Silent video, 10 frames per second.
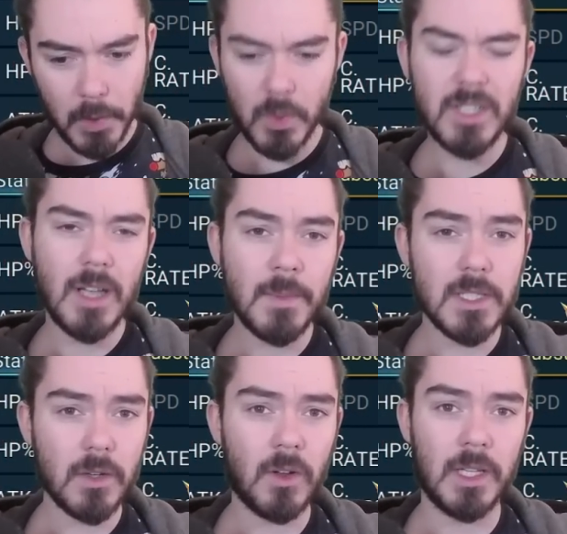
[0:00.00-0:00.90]
Crit
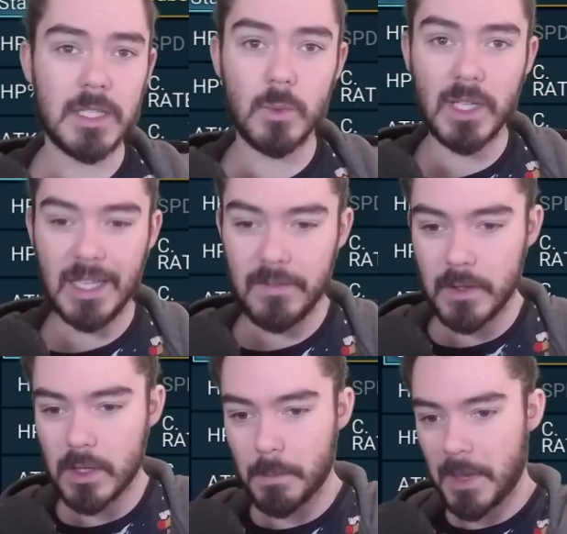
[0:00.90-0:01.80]
damage gauntlets will give
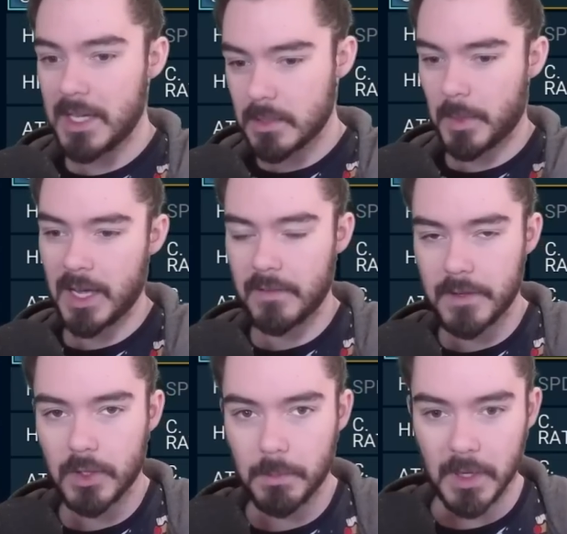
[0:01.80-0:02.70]
you the best bang
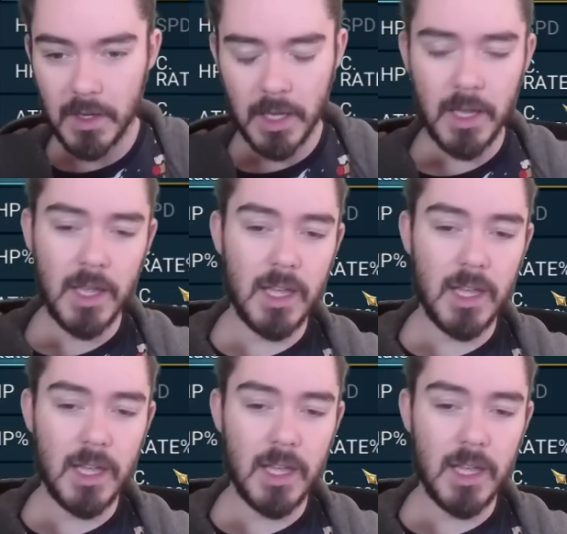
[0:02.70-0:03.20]
for your buck.